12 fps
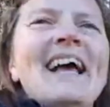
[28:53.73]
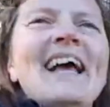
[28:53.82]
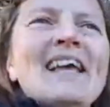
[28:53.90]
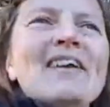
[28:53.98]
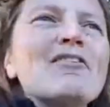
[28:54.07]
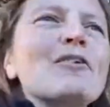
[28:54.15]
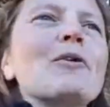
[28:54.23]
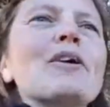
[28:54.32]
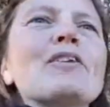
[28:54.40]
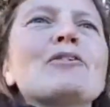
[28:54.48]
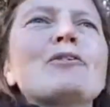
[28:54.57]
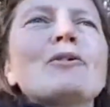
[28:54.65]
even
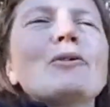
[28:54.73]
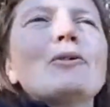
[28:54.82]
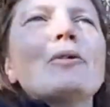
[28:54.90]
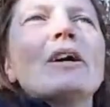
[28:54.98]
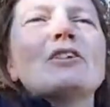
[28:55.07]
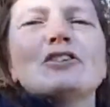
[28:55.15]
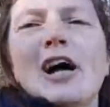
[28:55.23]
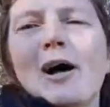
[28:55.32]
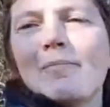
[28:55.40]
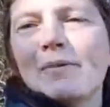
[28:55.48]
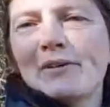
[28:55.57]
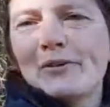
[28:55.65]
going to a shop
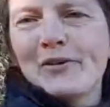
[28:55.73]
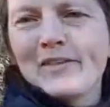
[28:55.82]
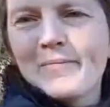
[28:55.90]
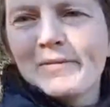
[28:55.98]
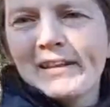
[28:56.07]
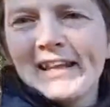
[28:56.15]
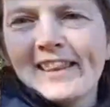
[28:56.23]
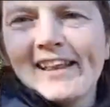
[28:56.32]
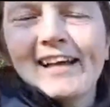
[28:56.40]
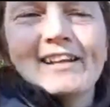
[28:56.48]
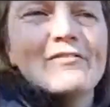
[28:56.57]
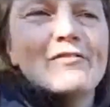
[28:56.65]
or something like
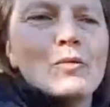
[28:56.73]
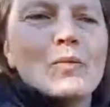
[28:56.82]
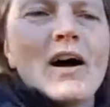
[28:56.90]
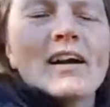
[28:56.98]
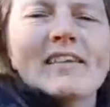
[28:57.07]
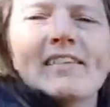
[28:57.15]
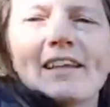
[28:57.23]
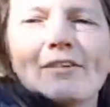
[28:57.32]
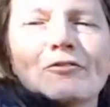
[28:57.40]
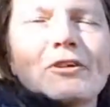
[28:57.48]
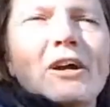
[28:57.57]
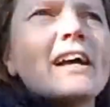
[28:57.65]
that. If you walk instead of
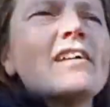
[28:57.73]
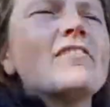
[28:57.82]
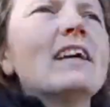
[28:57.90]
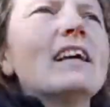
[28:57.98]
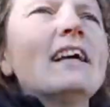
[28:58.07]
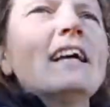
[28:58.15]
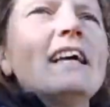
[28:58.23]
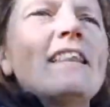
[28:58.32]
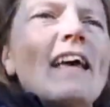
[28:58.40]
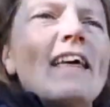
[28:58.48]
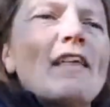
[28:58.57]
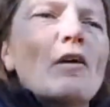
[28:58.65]
drive,
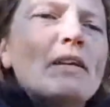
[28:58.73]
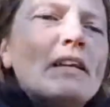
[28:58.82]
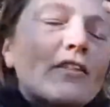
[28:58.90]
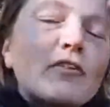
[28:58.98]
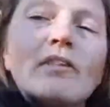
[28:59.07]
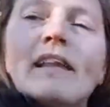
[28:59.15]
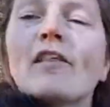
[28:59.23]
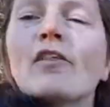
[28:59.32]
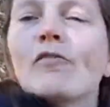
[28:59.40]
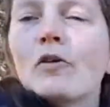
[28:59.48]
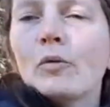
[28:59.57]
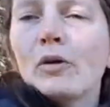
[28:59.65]
then that means there's less
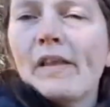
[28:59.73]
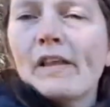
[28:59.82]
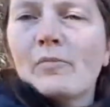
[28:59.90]
fuel that's